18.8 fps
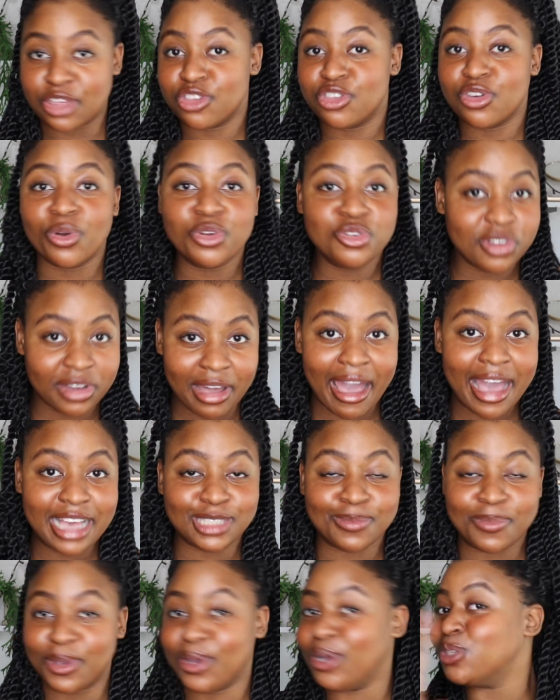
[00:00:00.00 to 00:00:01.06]
and show you
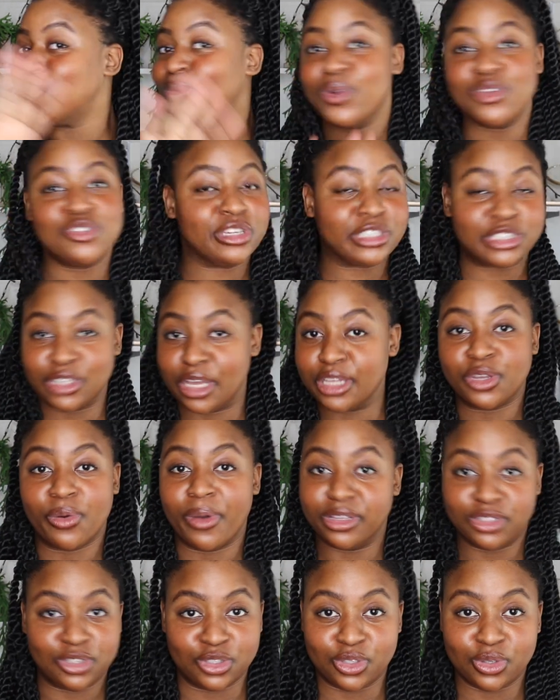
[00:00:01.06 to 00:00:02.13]
guys because we're just not
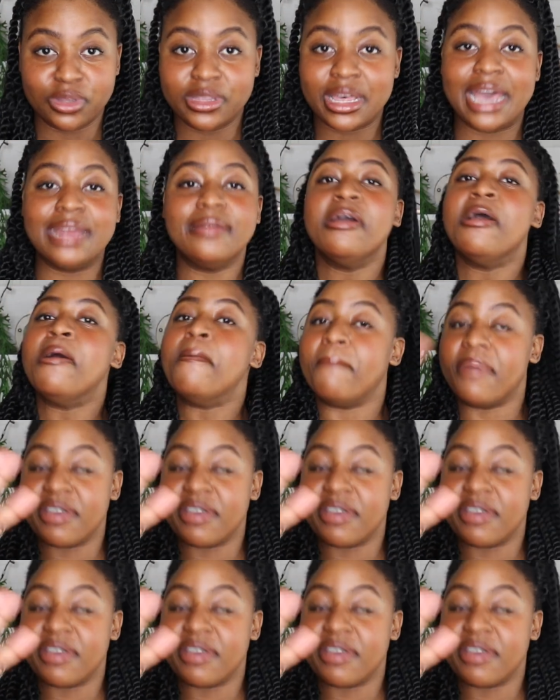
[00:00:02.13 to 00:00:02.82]
going to do that,